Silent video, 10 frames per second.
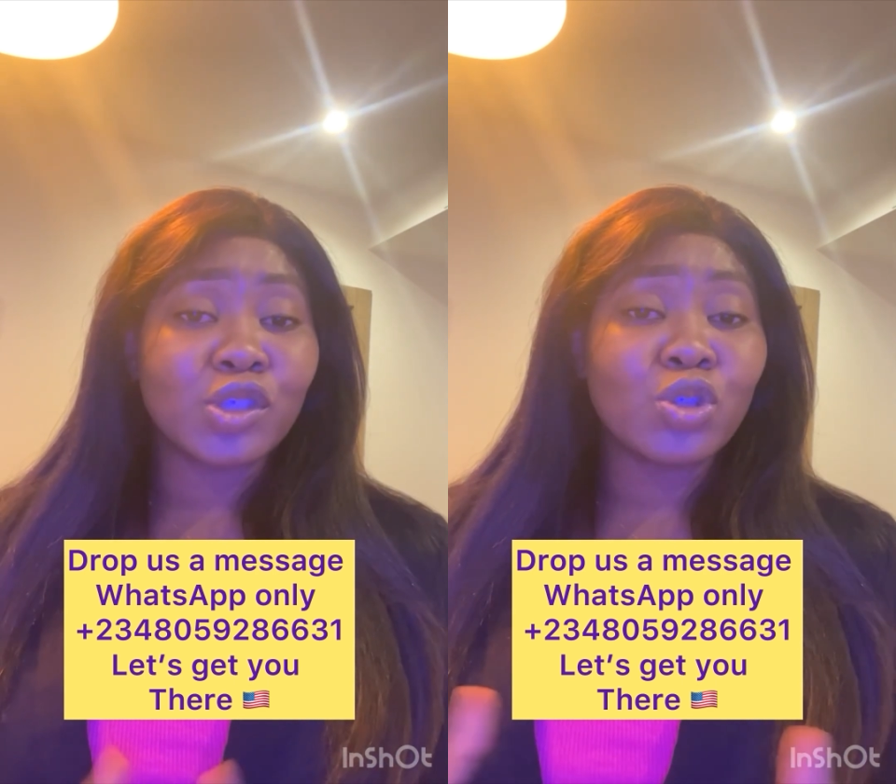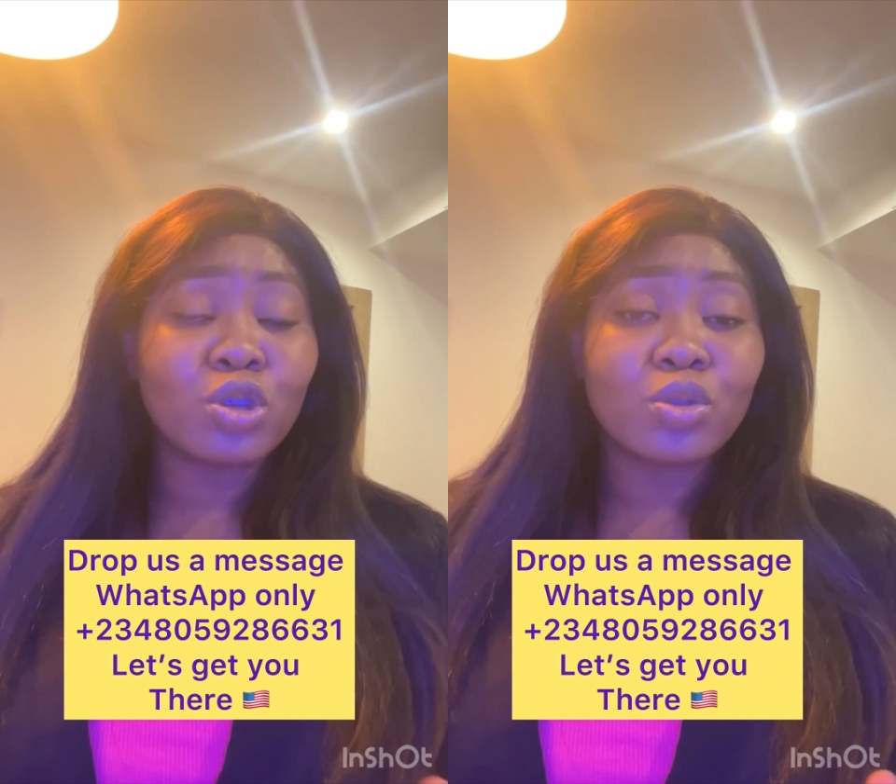
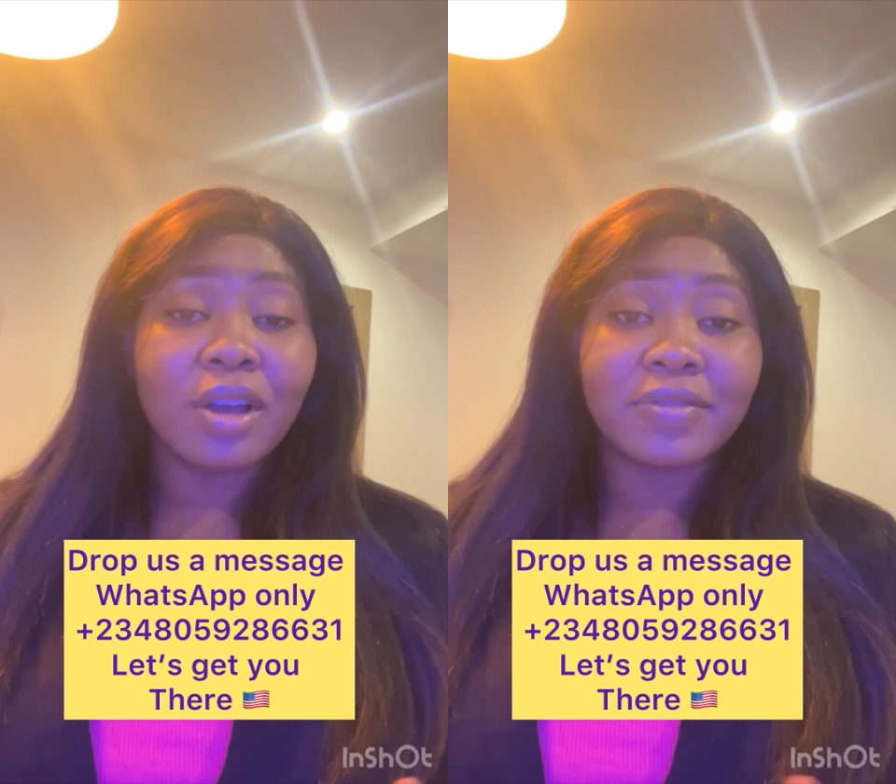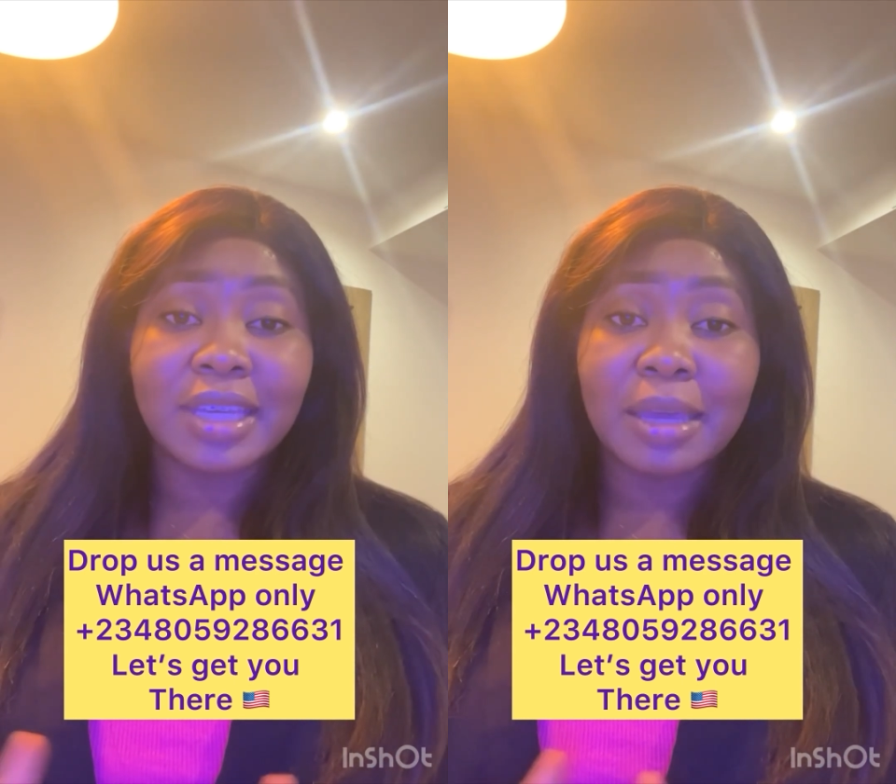Those who
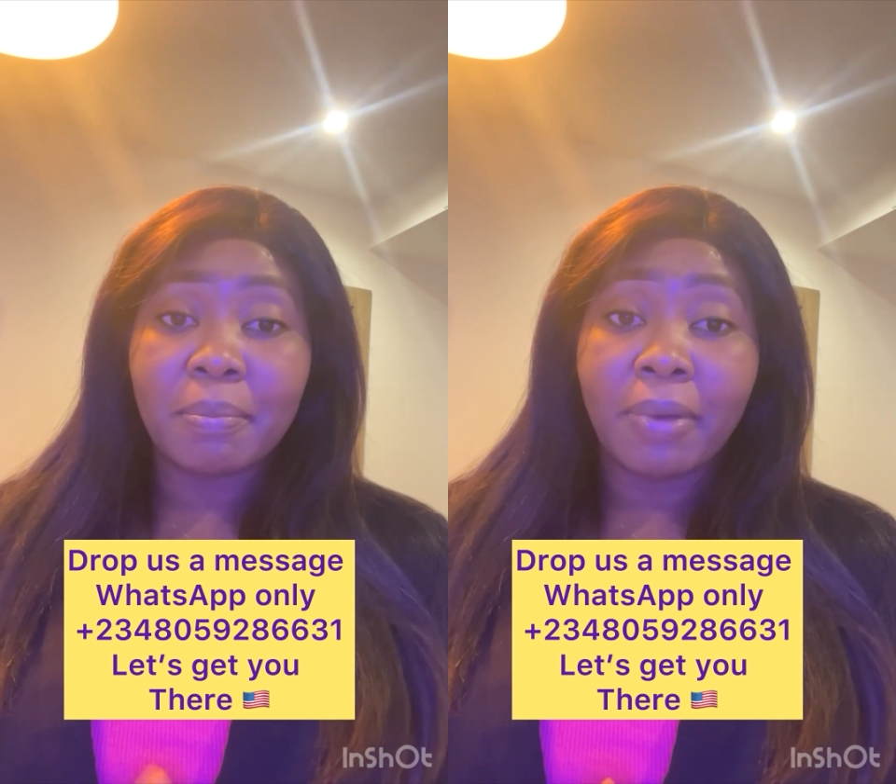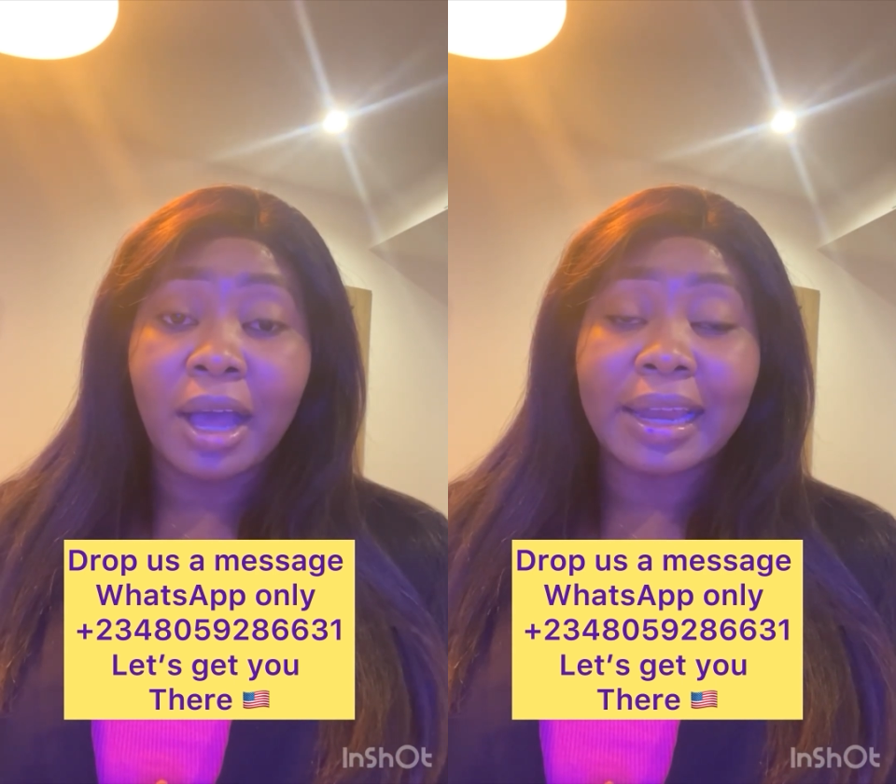have taken
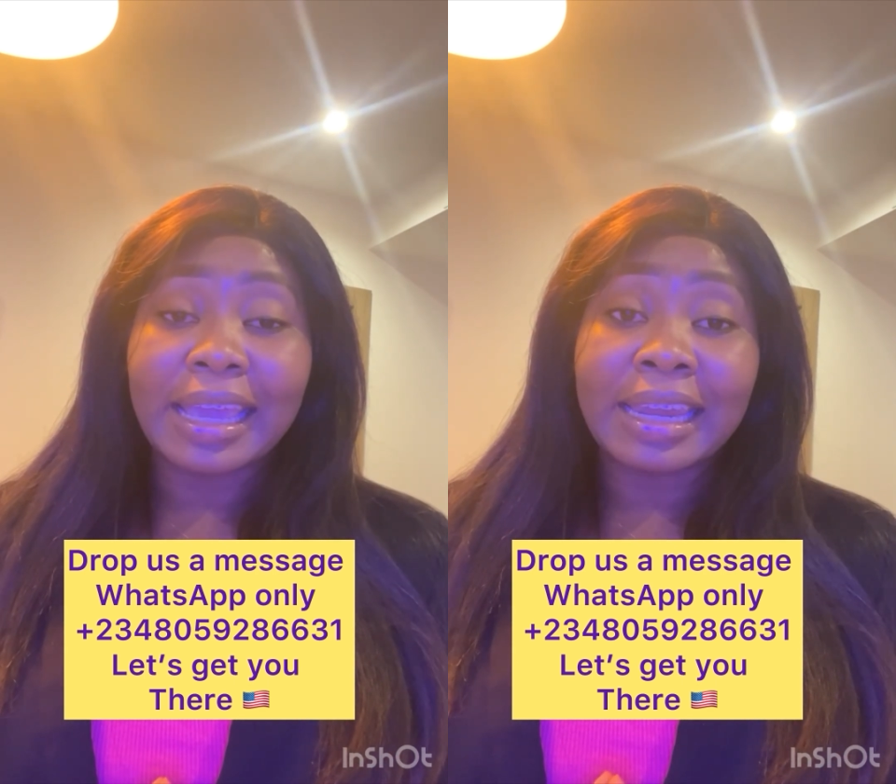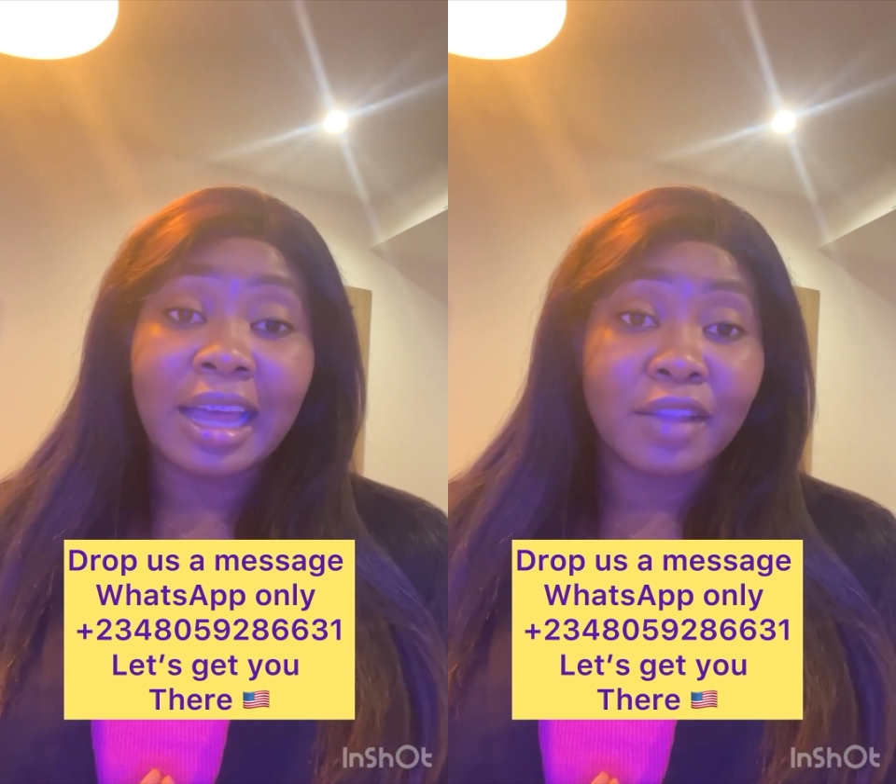part
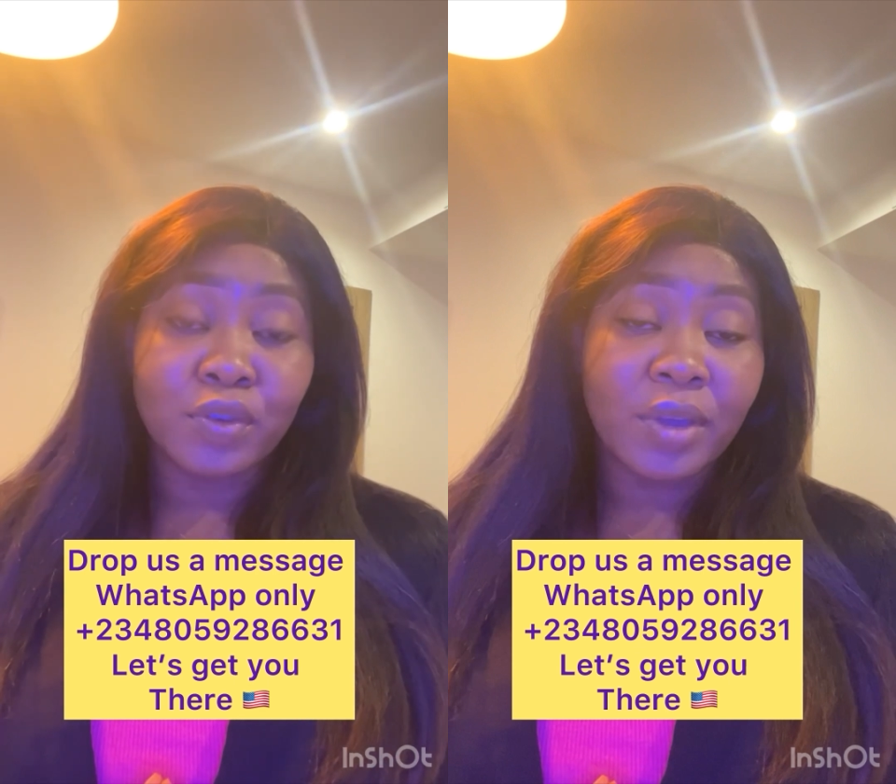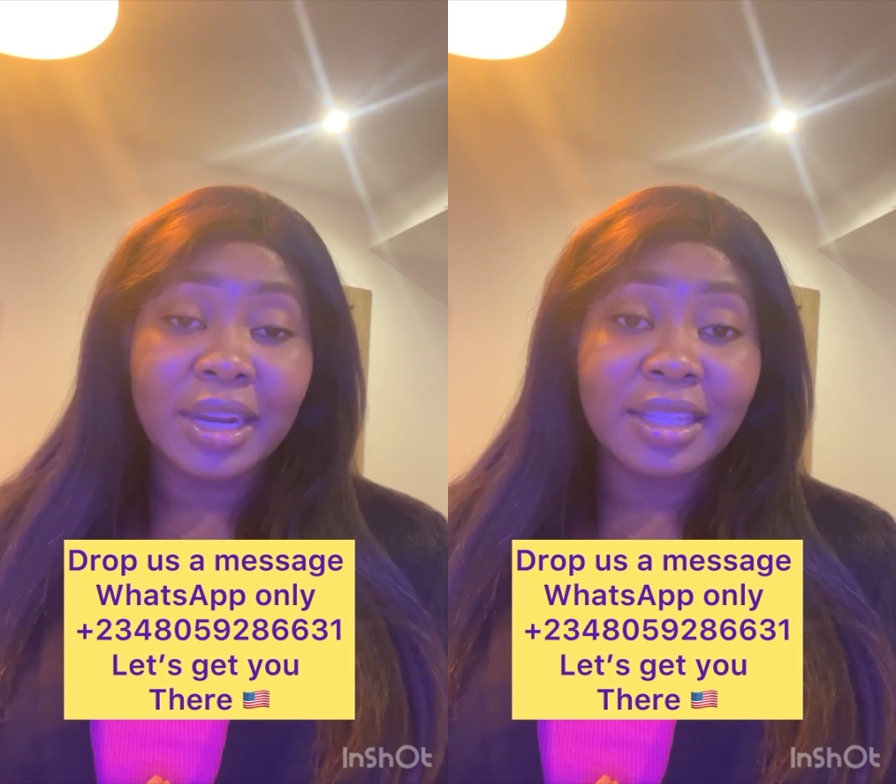in our
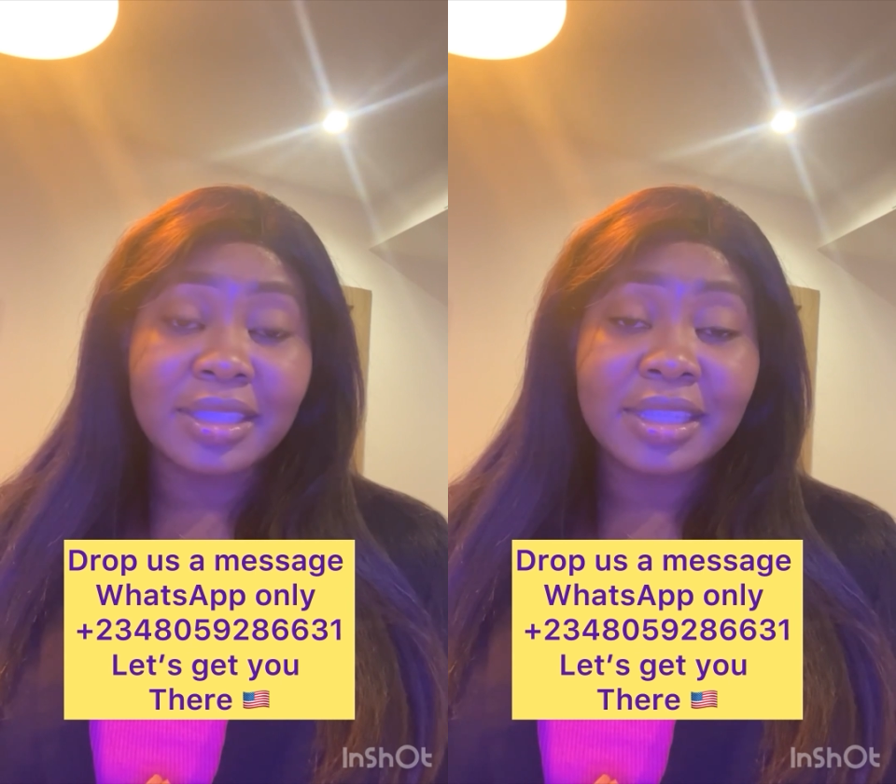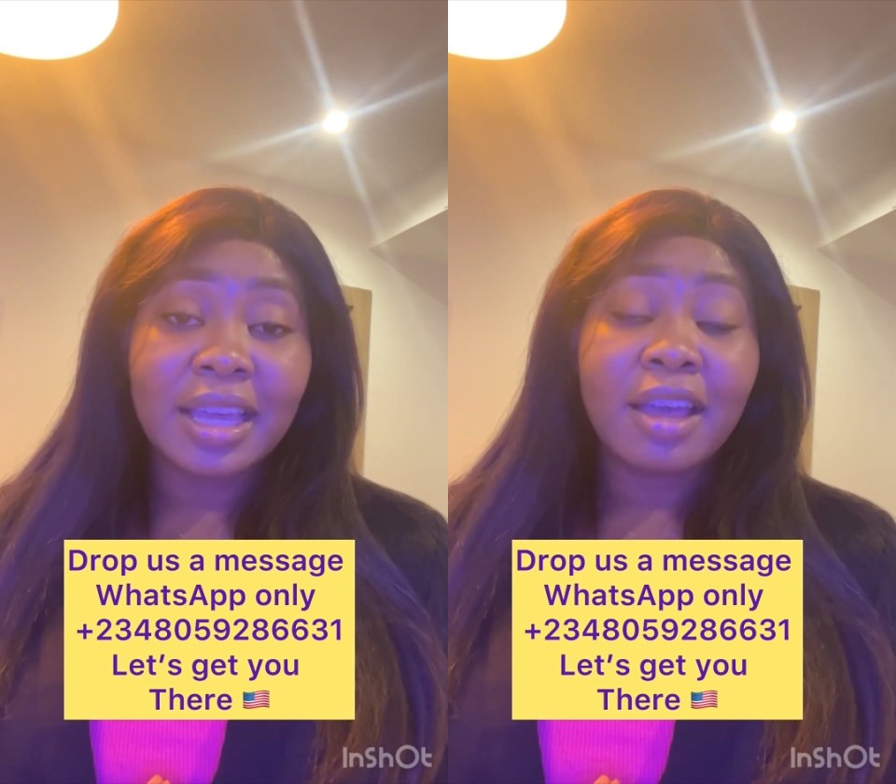trainings,